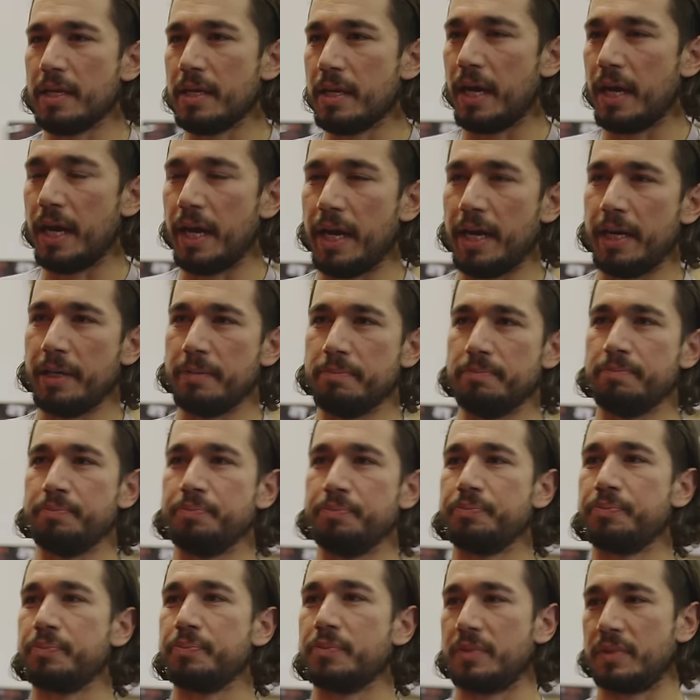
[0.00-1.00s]

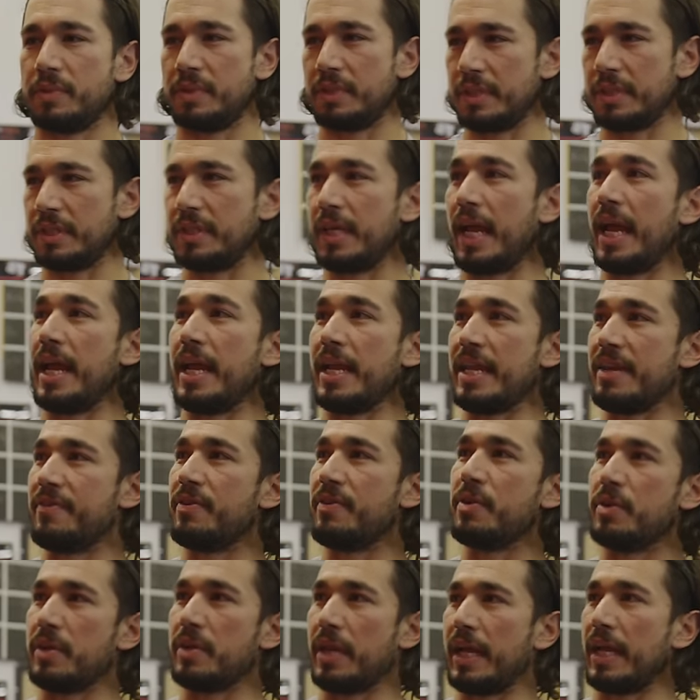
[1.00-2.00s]
to say,
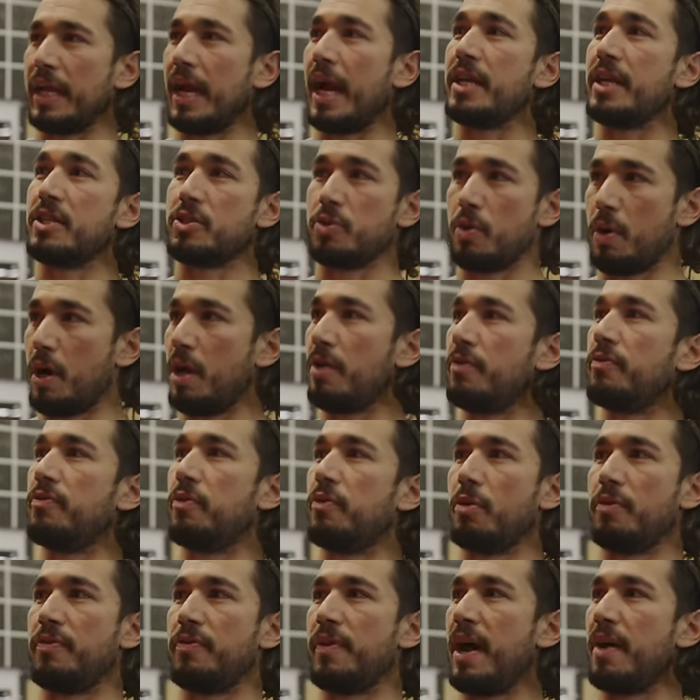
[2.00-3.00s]
even like I squat
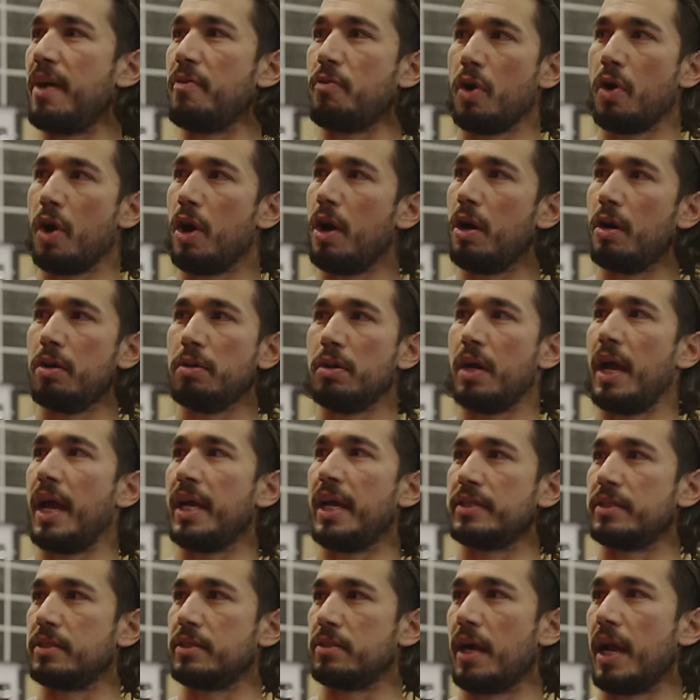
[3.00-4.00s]
405 raw,
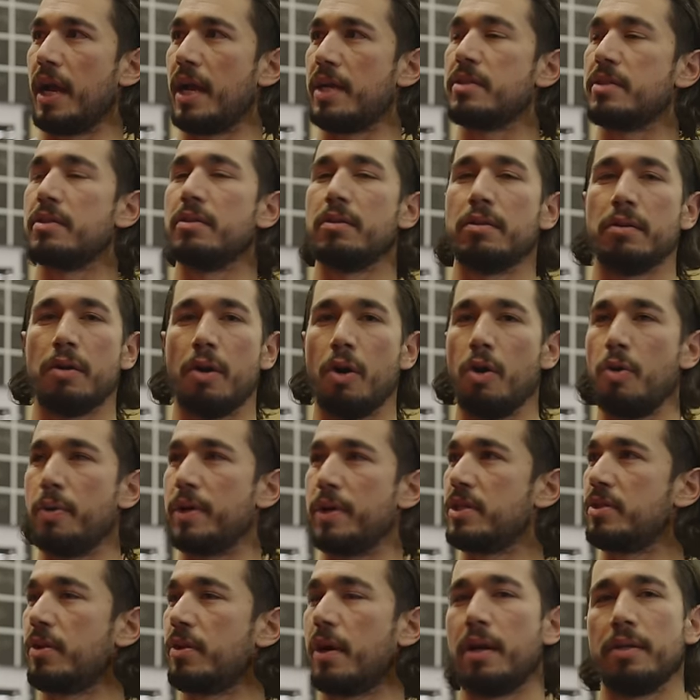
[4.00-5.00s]
acid grass,
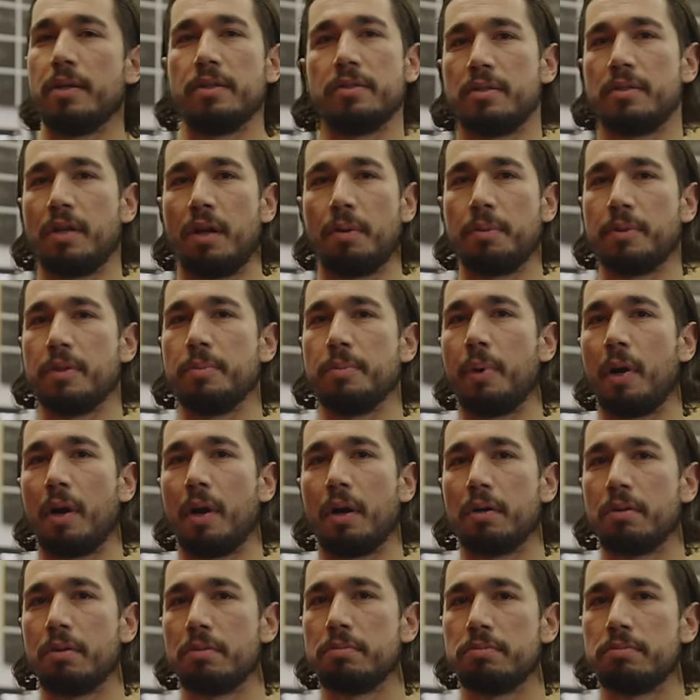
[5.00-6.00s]
always squat. Start with the
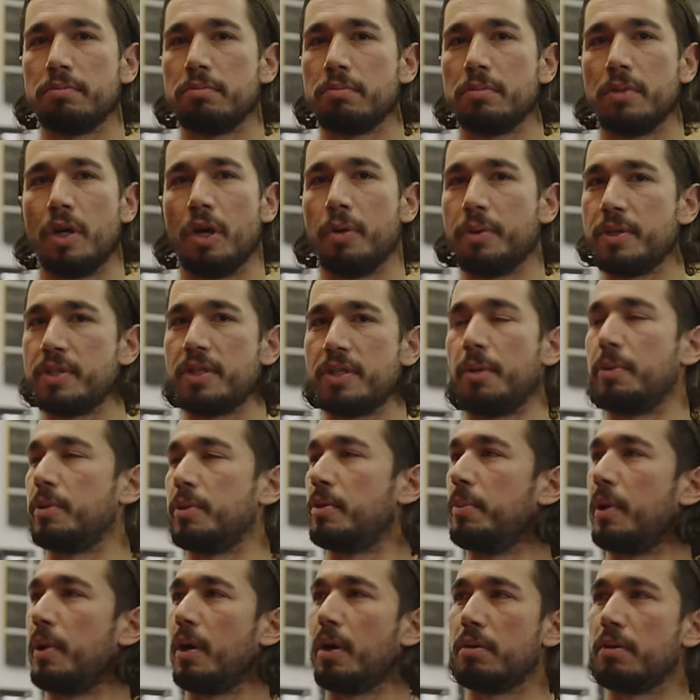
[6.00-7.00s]
bar. Always start with
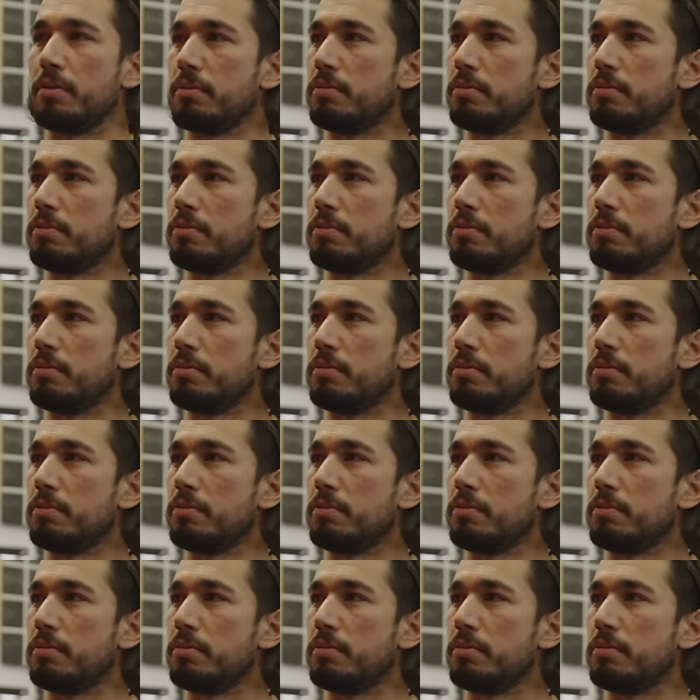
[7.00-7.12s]
the bar.